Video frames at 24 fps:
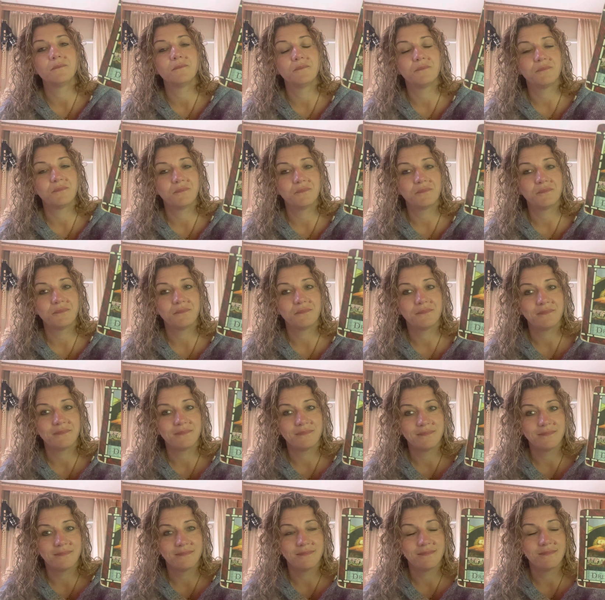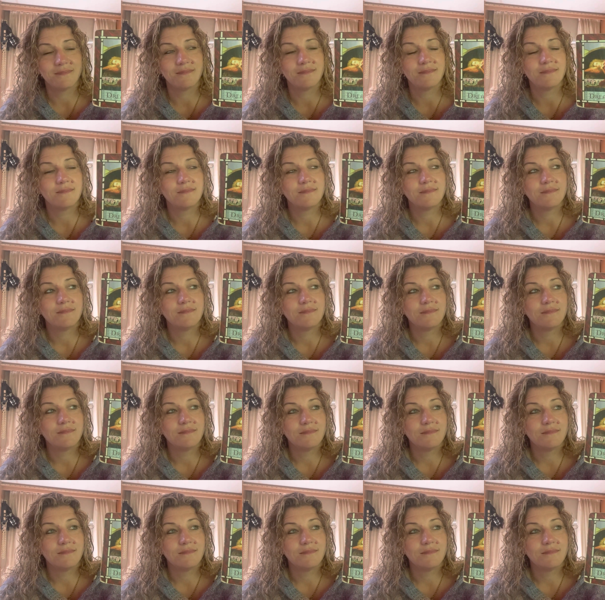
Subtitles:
(no one is talking)